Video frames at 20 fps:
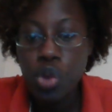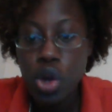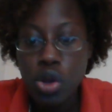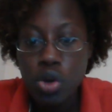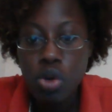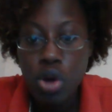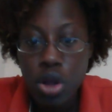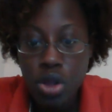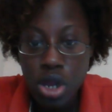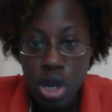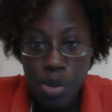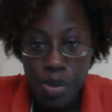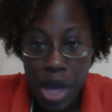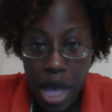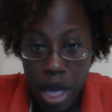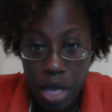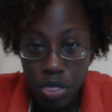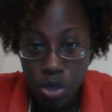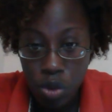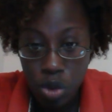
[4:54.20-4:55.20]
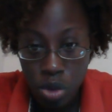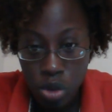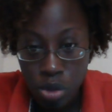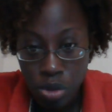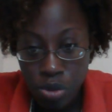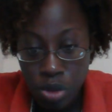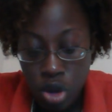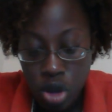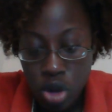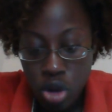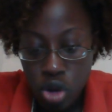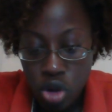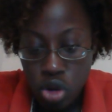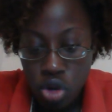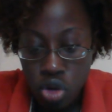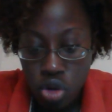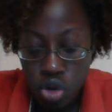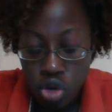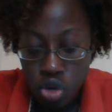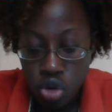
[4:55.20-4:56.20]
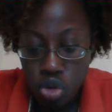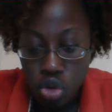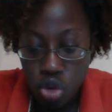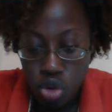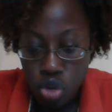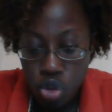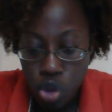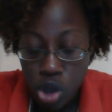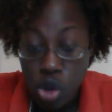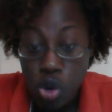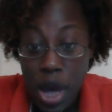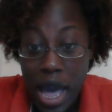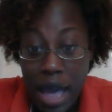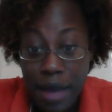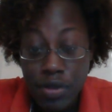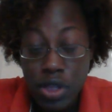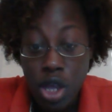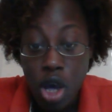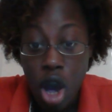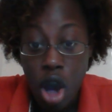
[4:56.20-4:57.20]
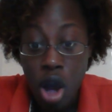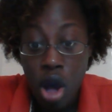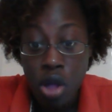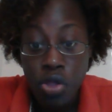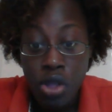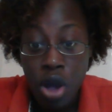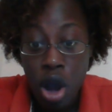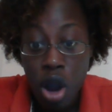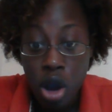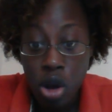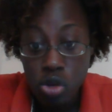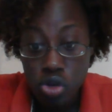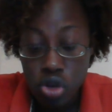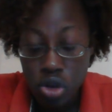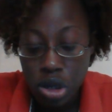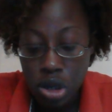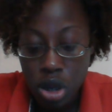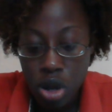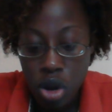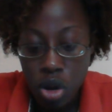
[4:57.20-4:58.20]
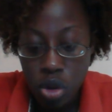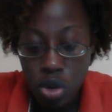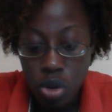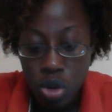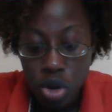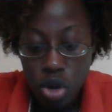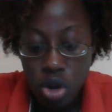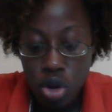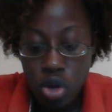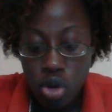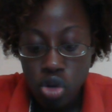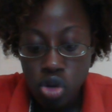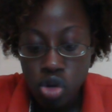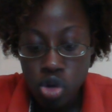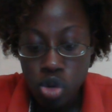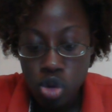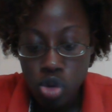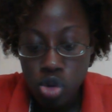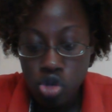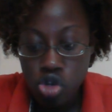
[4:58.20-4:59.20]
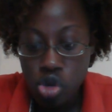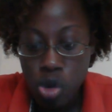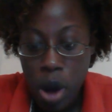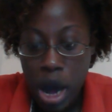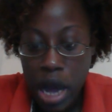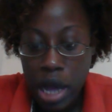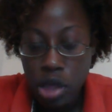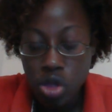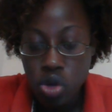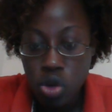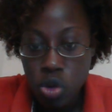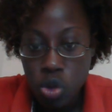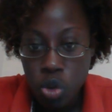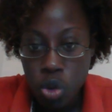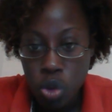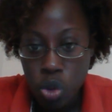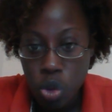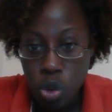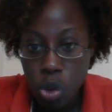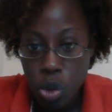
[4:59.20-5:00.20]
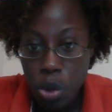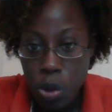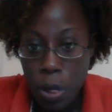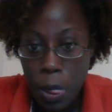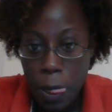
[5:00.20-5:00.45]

you go to the bathroom, when you have the urge to go, you try to